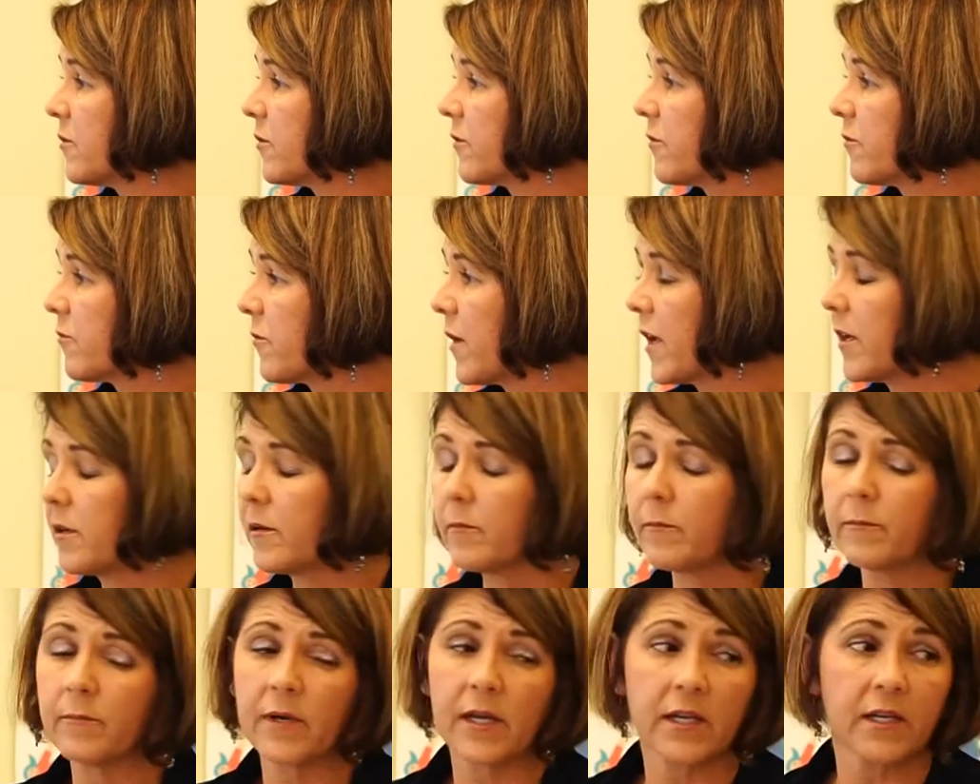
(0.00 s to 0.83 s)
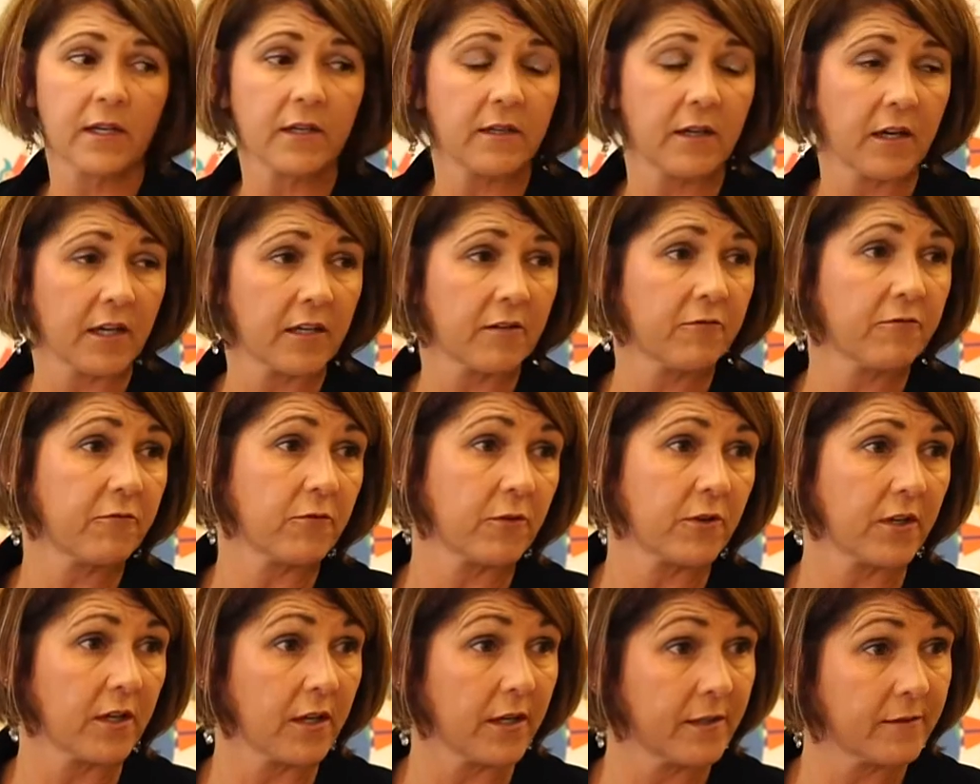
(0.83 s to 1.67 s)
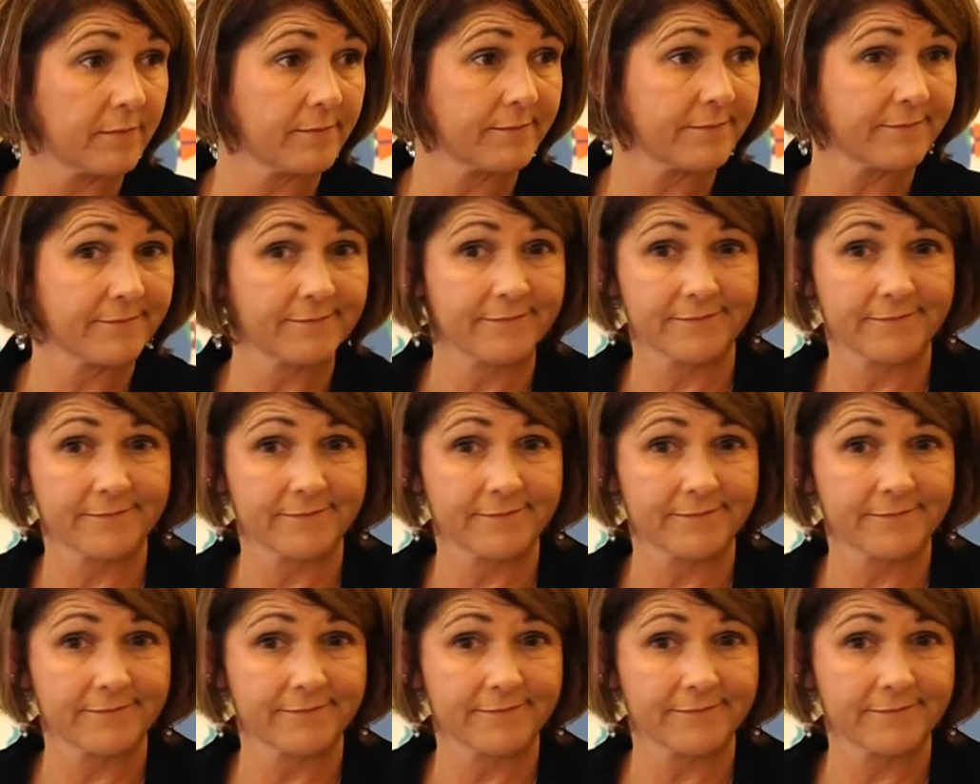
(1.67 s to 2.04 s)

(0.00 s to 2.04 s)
or threatened by a knife or gun.